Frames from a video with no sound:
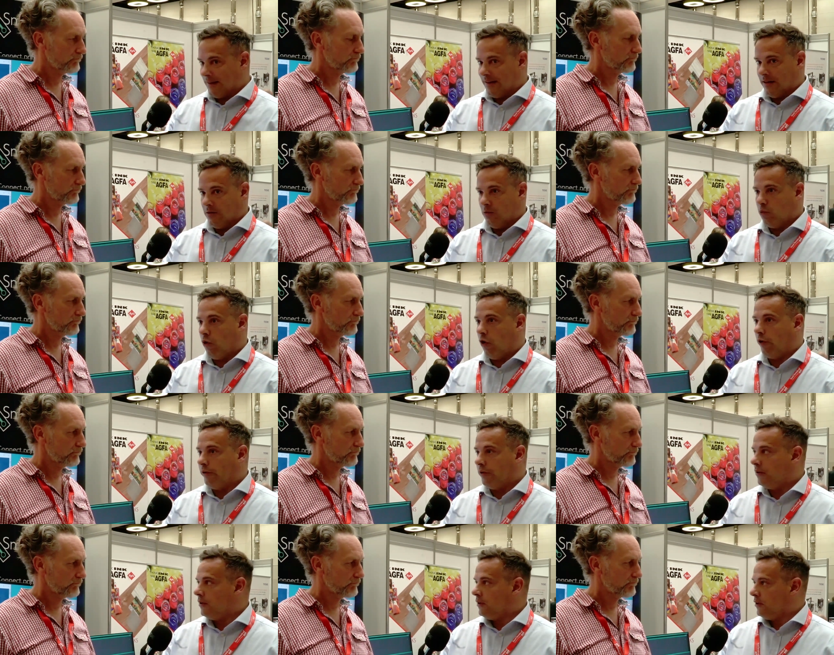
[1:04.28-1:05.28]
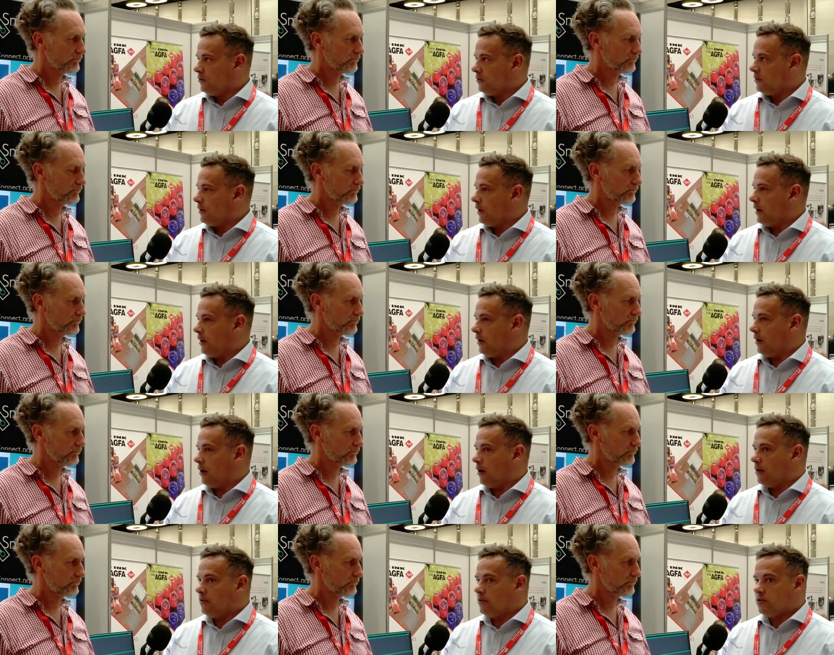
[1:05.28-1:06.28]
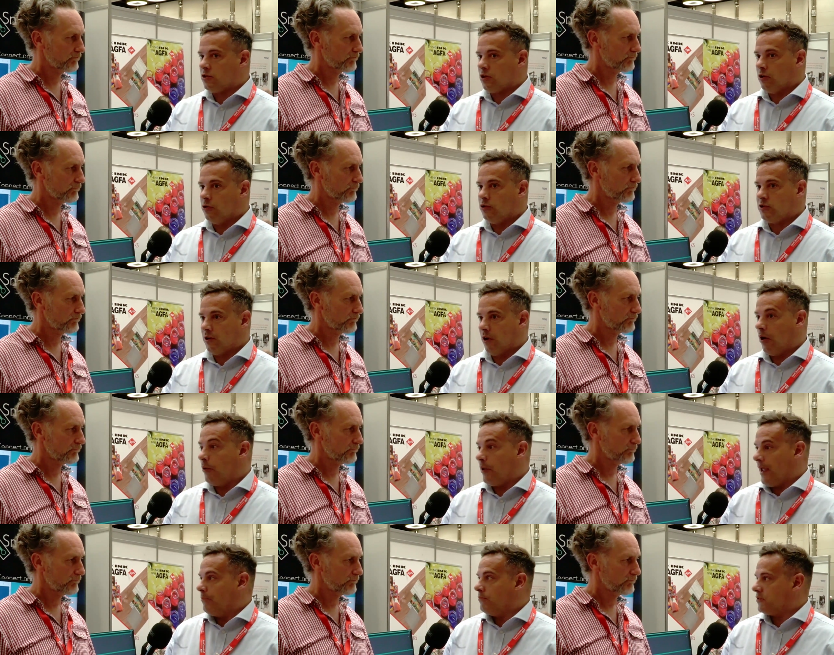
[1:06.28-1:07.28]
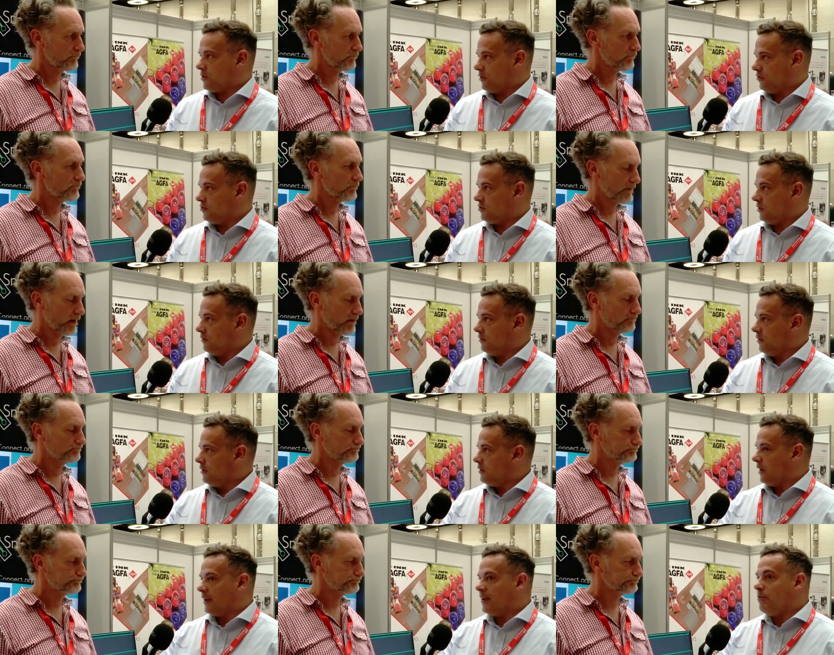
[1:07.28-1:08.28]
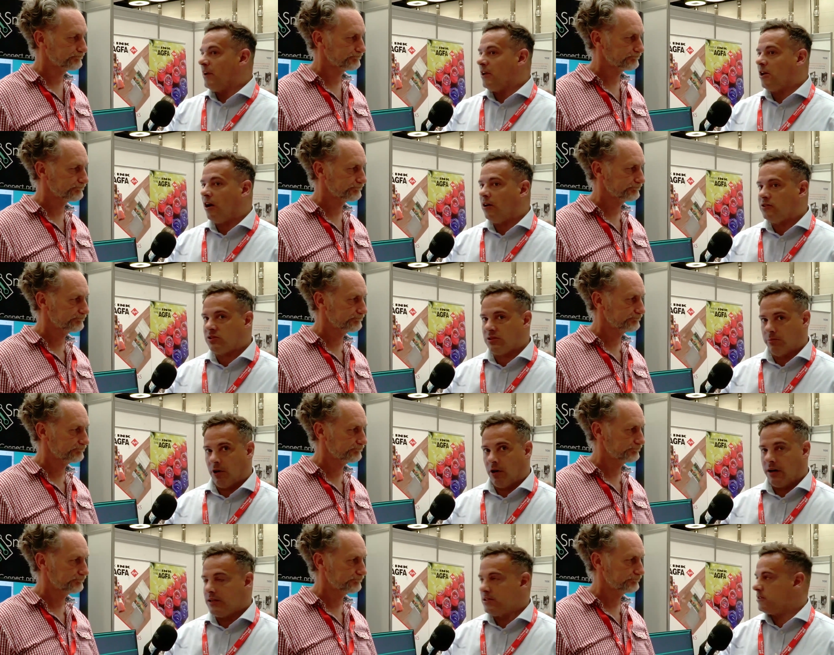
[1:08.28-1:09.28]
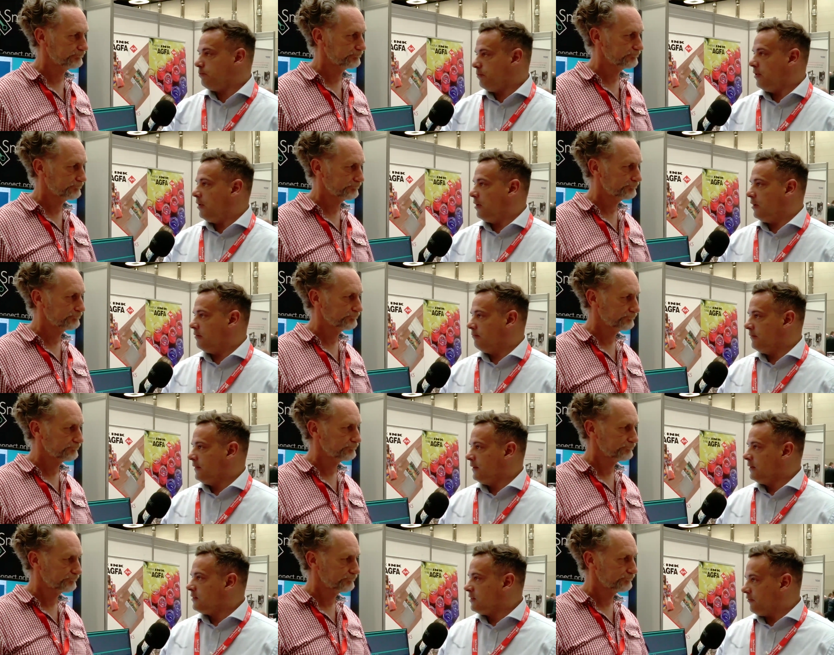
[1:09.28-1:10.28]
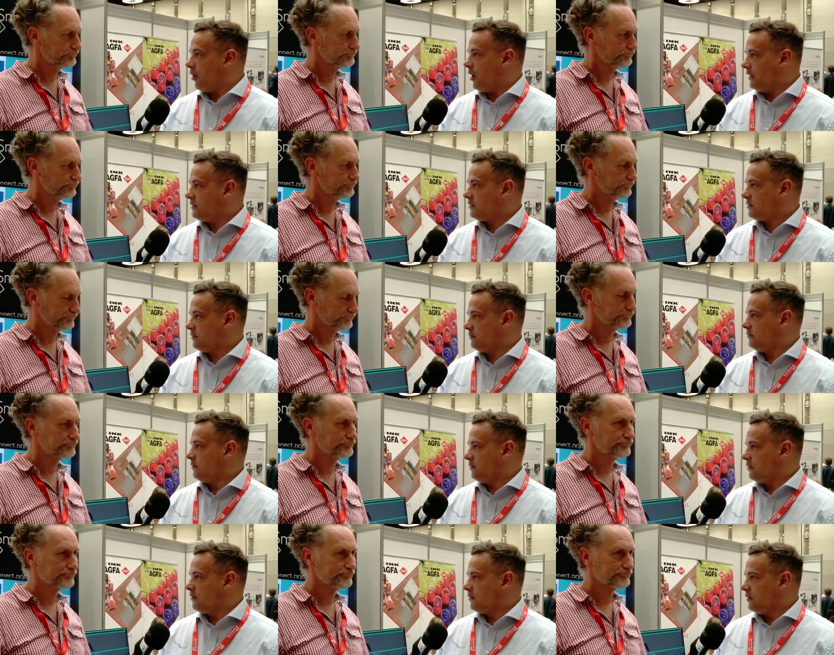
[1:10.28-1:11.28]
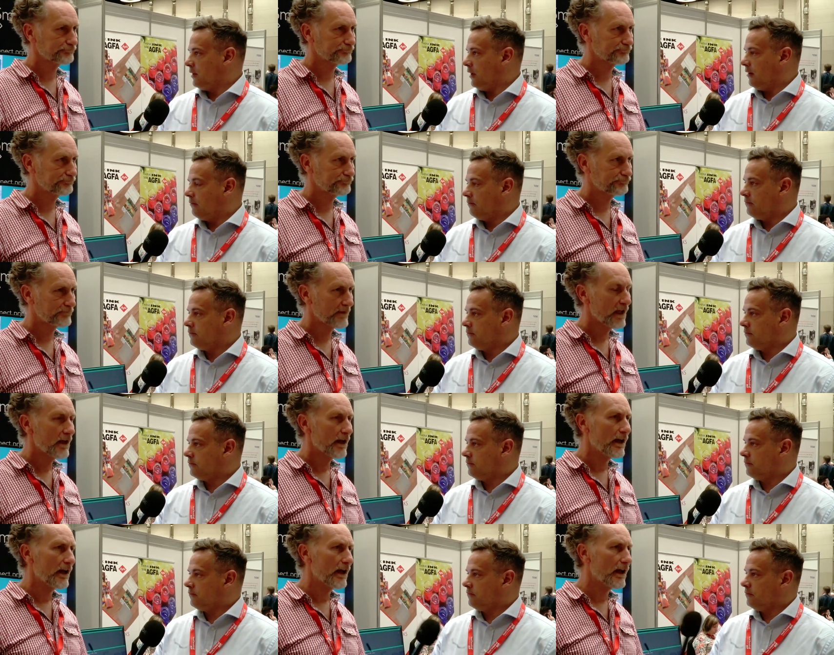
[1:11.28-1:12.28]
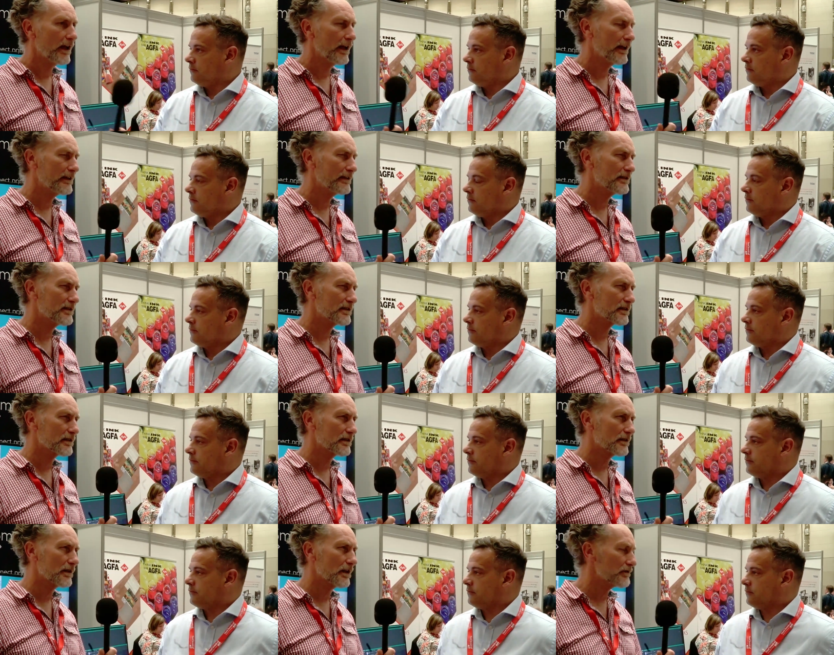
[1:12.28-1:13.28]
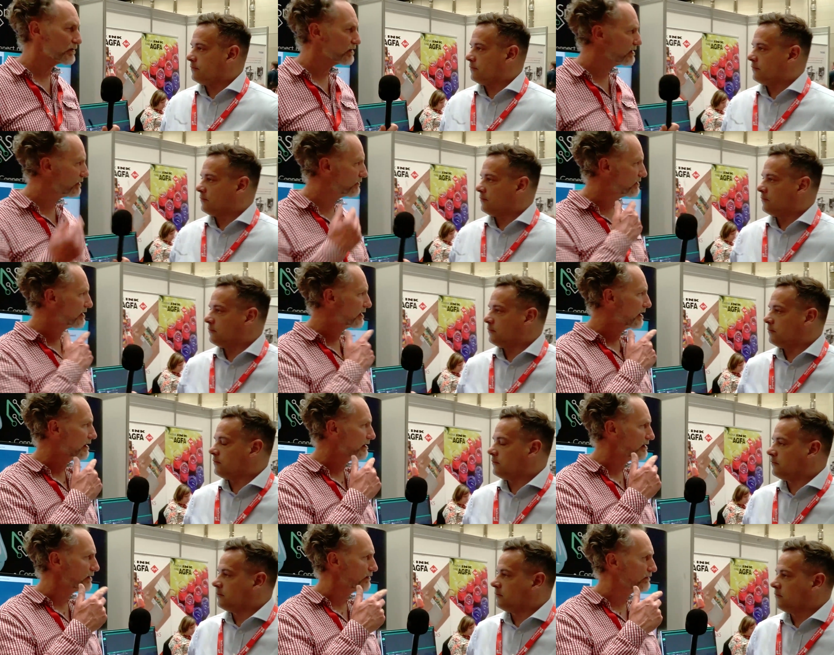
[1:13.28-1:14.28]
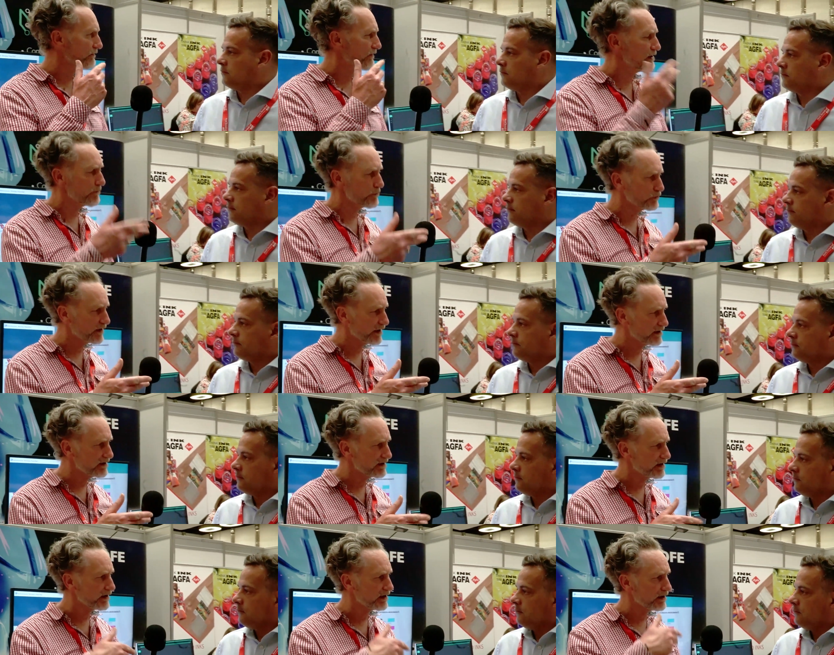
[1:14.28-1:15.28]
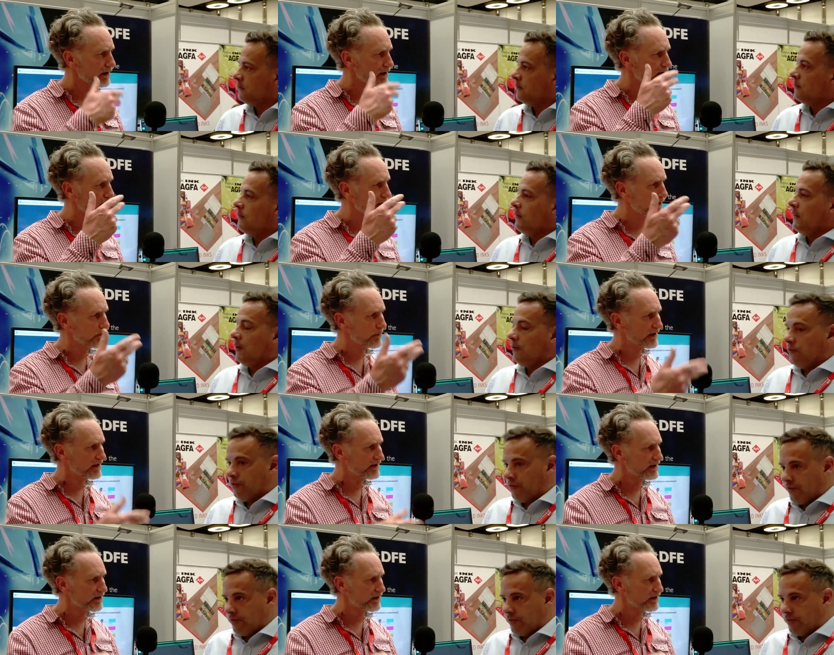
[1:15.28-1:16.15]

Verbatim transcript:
Speaker 1: in one uh, solution, OEM solution that can be customized per
Speaker 2: device. Mm-hmm. Yeah and I was just noticing it. So variable data, the ability